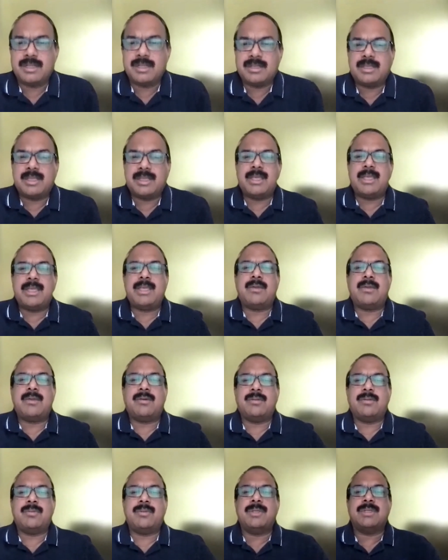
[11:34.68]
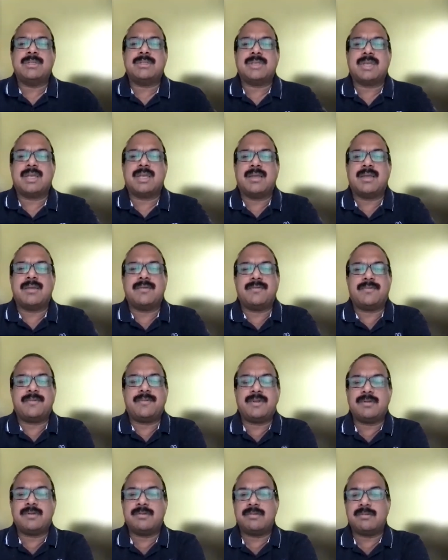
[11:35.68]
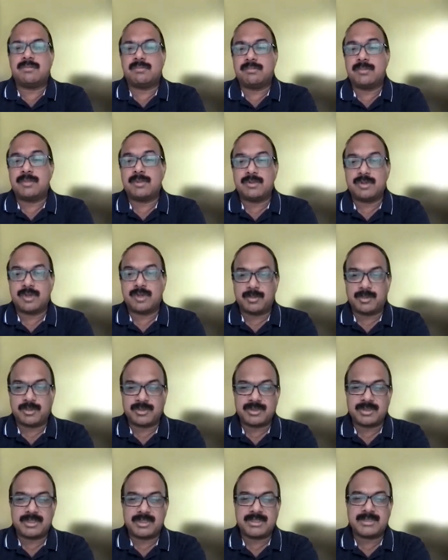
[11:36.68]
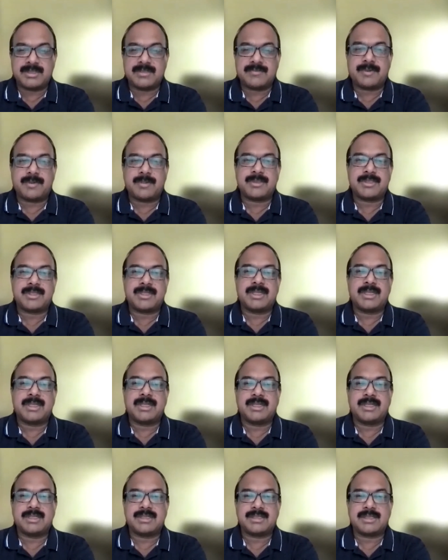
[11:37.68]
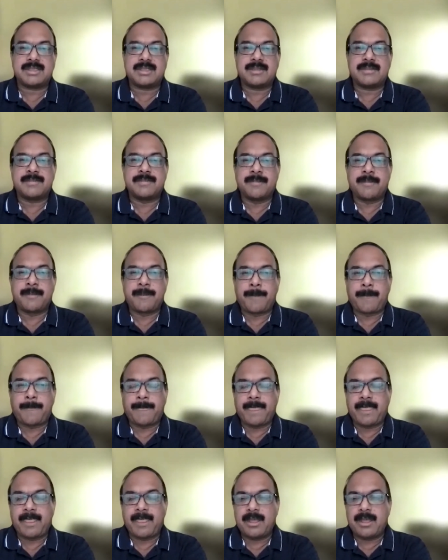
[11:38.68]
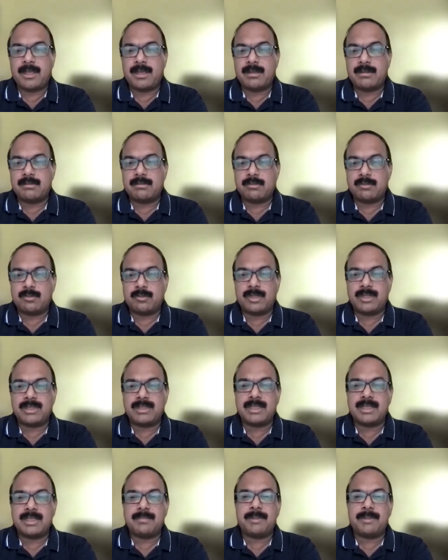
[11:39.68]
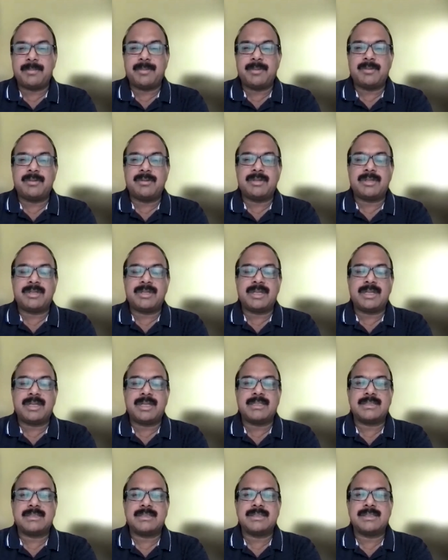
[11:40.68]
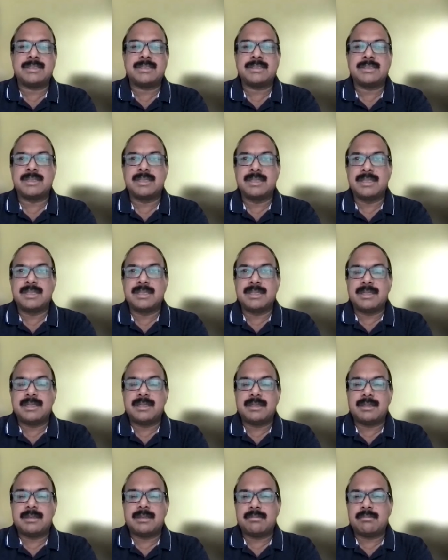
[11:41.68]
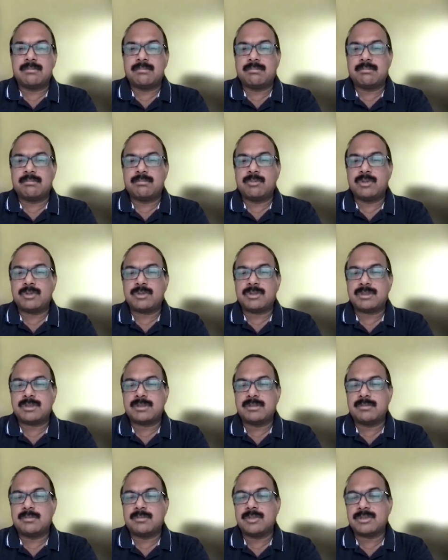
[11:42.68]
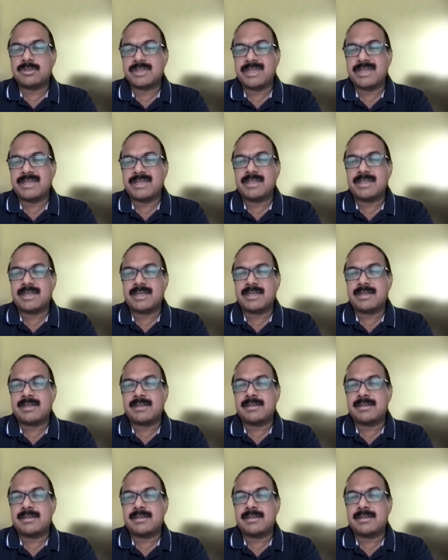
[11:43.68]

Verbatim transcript: they always have you know good opportunities in the pharmaceutical industry okay um, one thing people don't realize is um, most most think that